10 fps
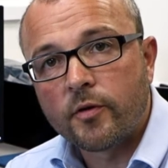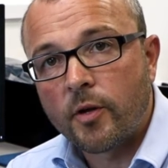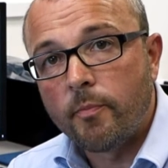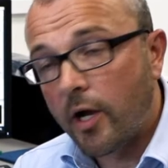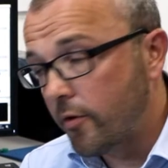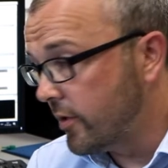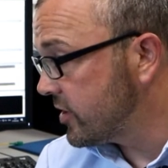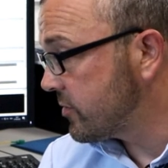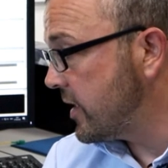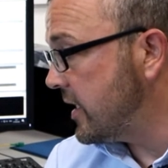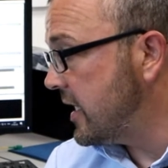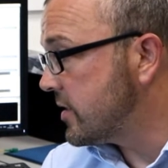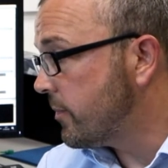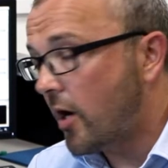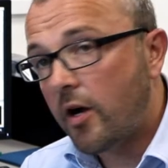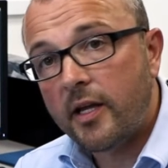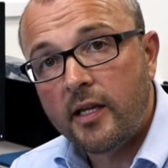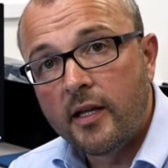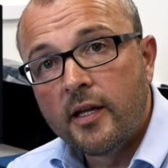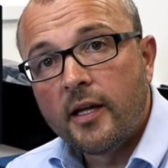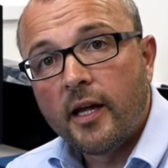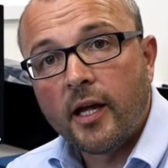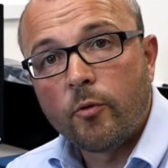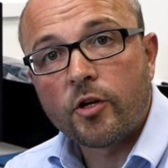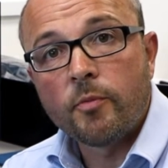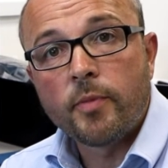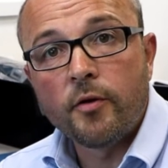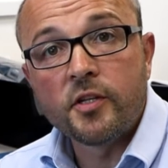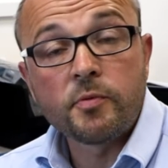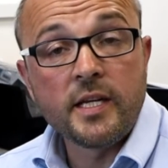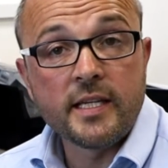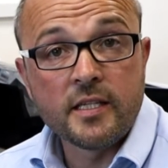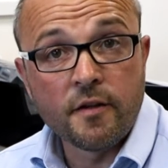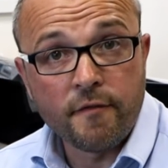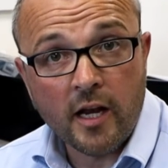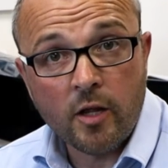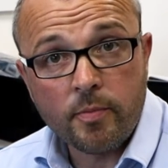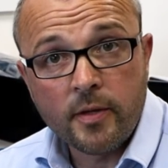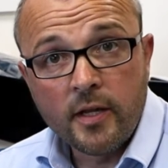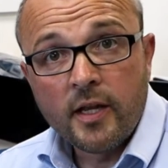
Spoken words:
components we need to buy, what components we need to develop,